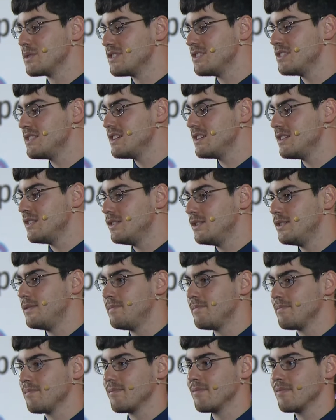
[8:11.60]
still
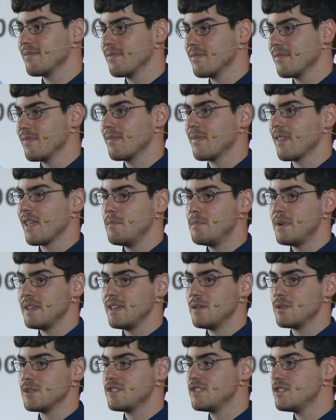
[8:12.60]

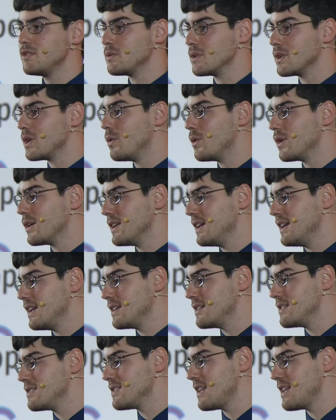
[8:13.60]
recordings.